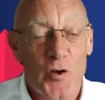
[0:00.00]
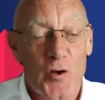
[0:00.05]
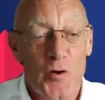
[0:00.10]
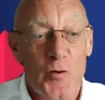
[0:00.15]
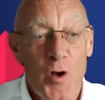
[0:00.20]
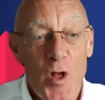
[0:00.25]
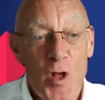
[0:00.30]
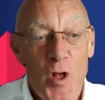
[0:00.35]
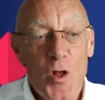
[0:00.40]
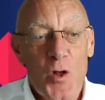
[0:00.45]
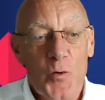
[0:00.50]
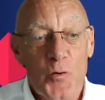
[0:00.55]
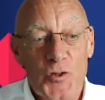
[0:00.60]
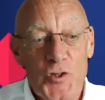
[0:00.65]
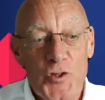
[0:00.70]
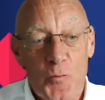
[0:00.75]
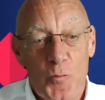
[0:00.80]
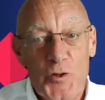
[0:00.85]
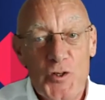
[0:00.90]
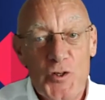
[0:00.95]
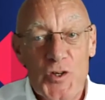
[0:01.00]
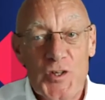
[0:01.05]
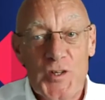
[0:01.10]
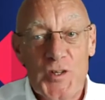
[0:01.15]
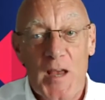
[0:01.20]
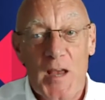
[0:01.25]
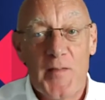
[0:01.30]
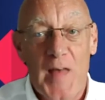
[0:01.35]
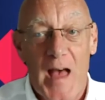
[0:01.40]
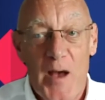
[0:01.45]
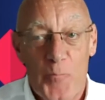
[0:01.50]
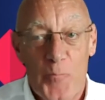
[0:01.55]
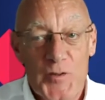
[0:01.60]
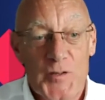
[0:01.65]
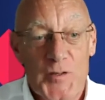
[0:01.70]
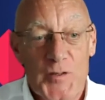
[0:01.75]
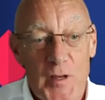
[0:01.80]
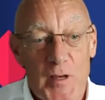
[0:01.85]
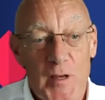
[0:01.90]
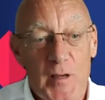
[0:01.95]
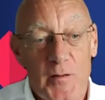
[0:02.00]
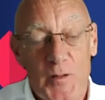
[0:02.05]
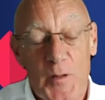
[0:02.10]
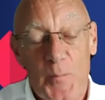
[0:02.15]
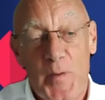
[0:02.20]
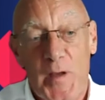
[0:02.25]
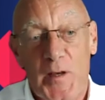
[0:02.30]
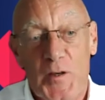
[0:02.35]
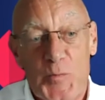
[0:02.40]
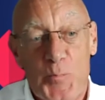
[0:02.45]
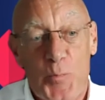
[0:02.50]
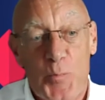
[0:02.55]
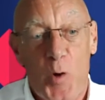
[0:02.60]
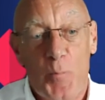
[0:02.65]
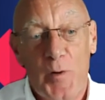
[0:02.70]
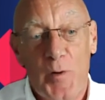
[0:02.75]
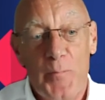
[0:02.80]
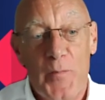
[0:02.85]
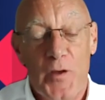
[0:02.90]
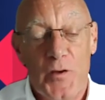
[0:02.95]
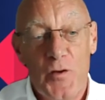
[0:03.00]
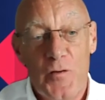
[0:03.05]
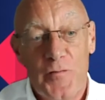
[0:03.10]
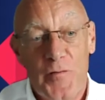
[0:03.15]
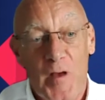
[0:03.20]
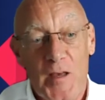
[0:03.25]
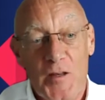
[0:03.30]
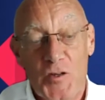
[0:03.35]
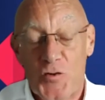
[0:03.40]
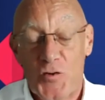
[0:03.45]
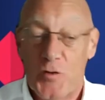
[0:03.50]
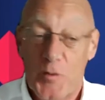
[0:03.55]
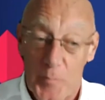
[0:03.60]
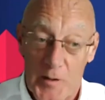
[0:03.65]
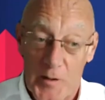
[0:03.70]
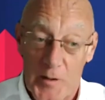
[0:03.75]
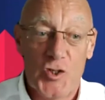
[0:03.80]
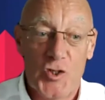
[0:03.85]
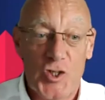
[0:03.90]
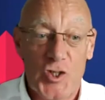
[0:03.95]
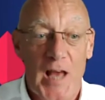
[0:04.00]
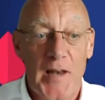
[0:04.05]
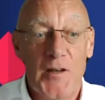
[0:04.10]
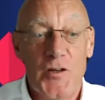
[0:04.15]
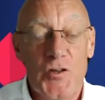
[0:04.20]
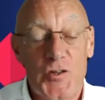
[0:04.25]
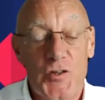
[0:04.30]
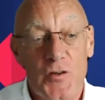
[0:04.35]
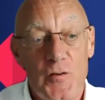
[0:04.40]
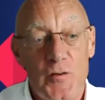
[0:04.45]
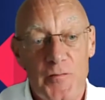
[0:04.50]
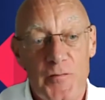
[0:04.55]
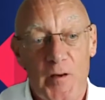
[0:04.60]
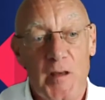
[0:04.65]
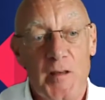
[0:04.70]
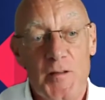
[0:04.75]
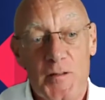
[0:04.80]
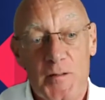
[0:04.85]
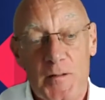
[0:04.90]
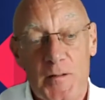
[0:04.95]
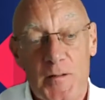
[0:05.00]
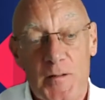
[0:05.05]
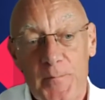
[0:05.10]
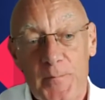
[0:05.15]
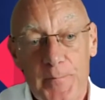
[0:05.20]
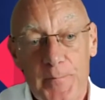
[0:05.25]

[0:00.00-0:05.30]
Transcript: So do, would you say that was the, the biggest problem that you faced or the biggest challenge that you faced?